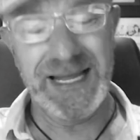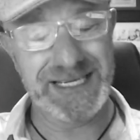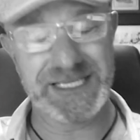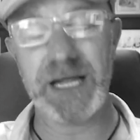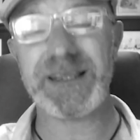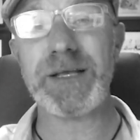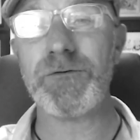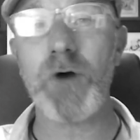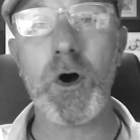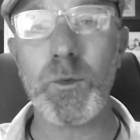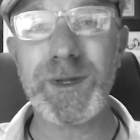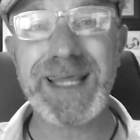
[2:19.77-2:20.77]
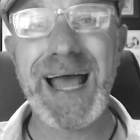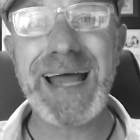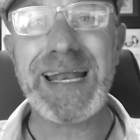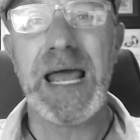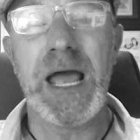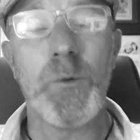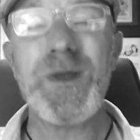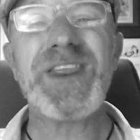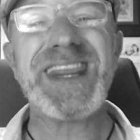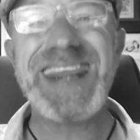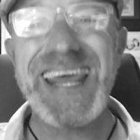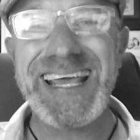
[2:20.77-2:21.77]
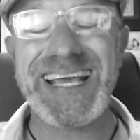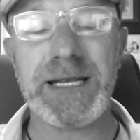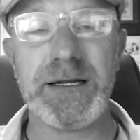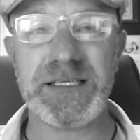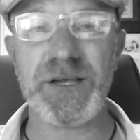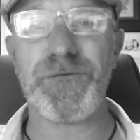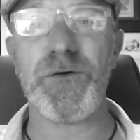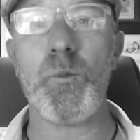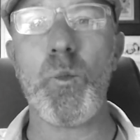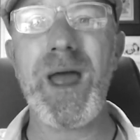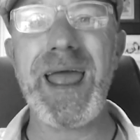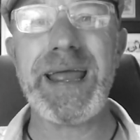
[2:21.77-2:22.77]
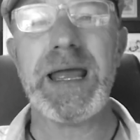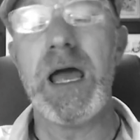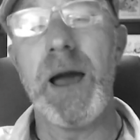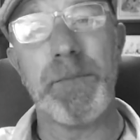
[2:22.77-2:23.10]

There's nothing wrong with that. We think in a different way.